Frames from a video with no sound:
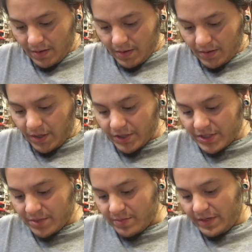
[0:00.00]

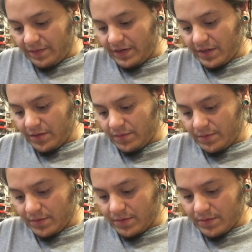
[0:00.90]
13-minute video.
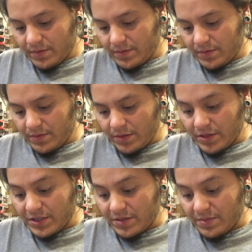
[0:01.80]

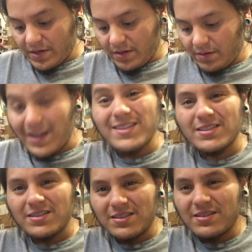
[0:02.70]
13-minute lesson.
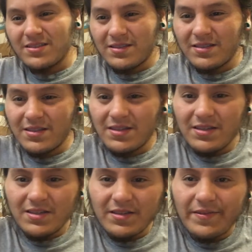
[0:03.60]

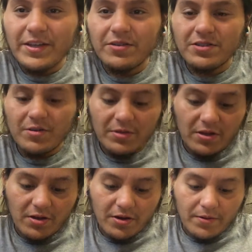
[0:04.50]
The video is going to be
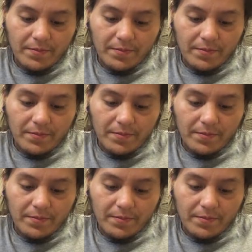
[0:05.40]
longer.